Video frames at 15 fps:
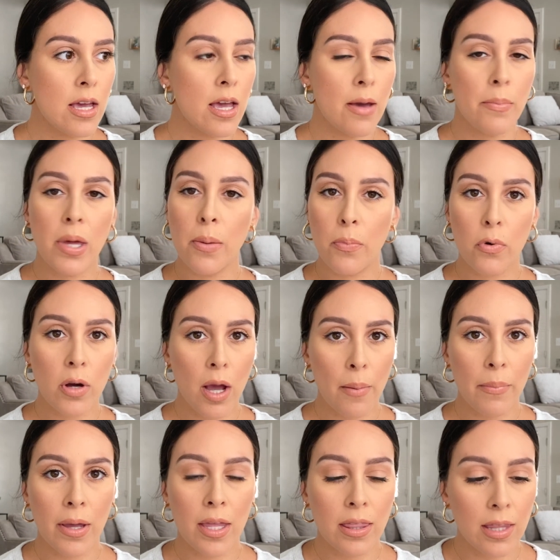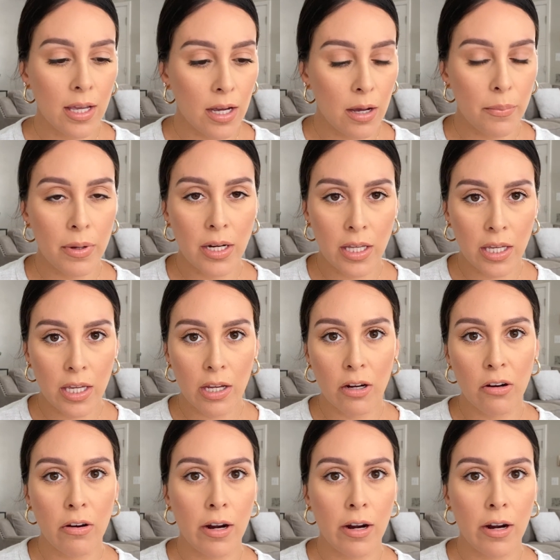People come in, they come in here,